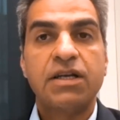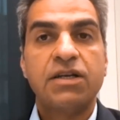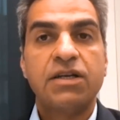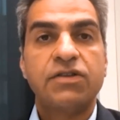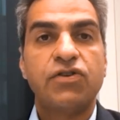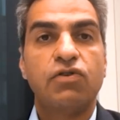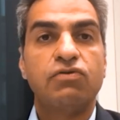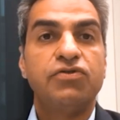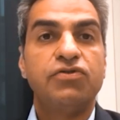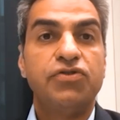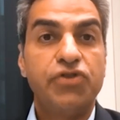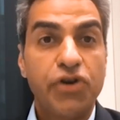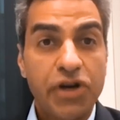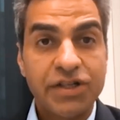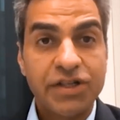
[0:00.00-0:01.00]
So
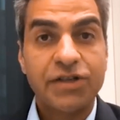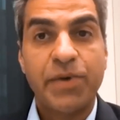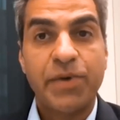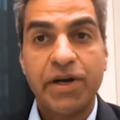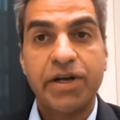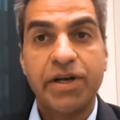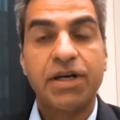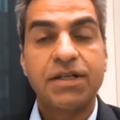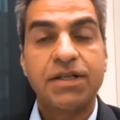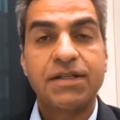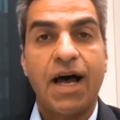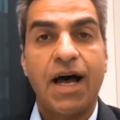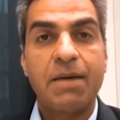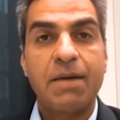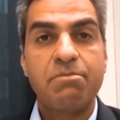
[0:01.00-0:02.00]
during this period,
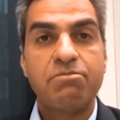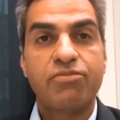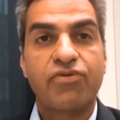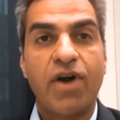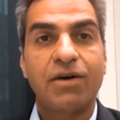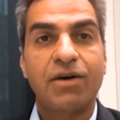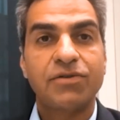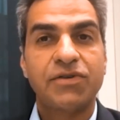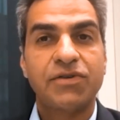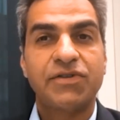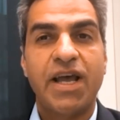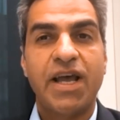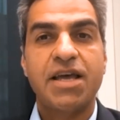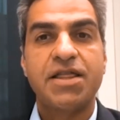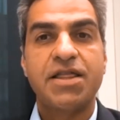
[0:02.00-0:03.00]
I'm proud to
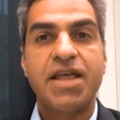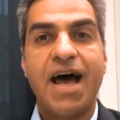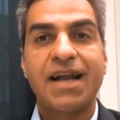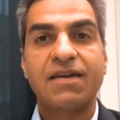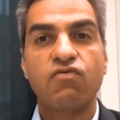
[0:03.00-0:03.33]
say that